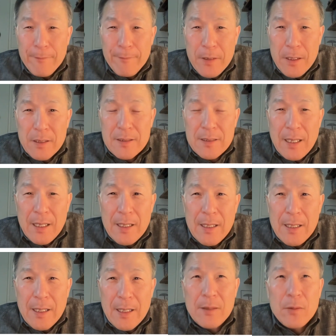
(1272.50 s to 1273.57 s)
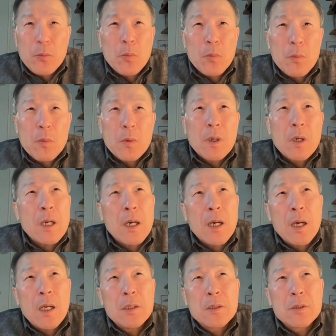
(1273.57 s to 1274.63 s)
First, I had
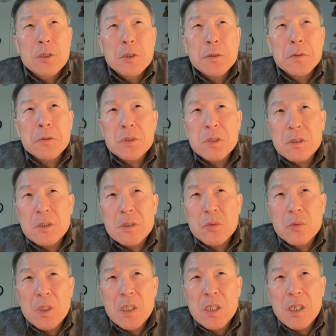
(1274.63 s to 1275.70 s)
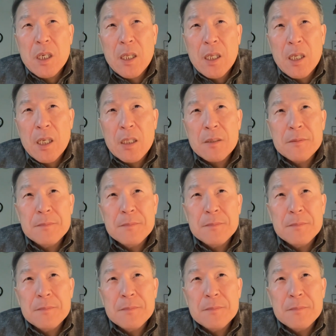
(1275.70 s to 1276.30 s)
two students work on it,